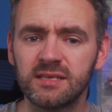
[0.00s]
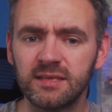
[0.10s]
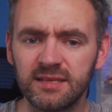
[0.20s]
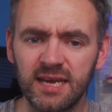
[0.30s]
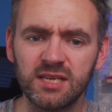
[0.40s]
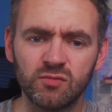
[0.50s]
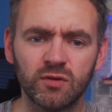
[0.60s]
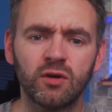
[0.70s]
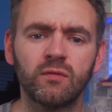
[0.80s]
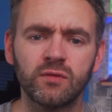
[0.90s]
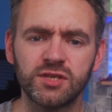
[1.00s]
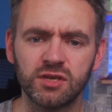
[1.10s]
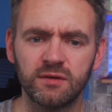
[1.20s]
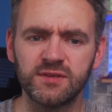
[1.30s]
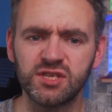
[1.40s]
to the data recovery
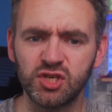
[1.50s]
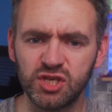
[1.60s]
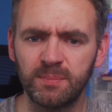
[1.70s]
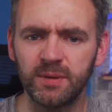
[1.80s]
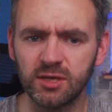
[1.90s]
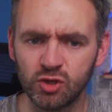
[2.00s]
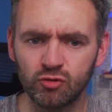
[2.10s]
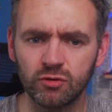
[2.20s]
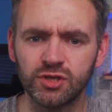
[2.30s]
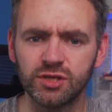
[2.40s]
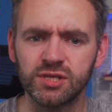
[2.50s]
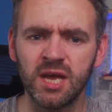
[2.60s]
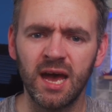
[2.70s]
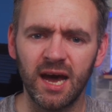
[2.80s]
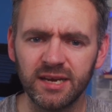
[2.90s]
service's shipping instructions
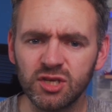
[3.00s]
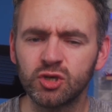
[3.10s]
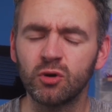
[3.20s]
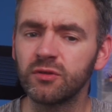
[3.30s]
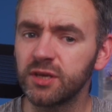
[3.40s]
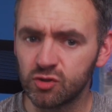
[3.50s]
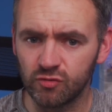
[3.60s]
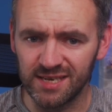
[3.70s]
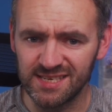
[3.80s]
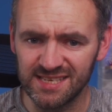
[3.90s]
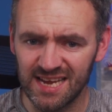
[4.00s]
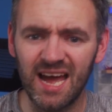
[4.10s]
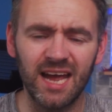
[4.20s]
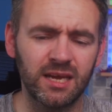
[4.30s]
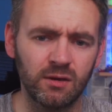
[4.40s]
and ensure the address is
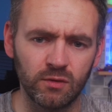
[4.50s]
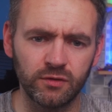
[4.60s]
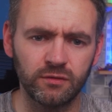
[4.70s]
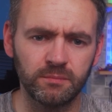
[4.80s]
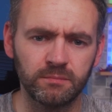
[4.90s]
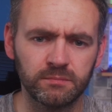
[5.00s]
accurate.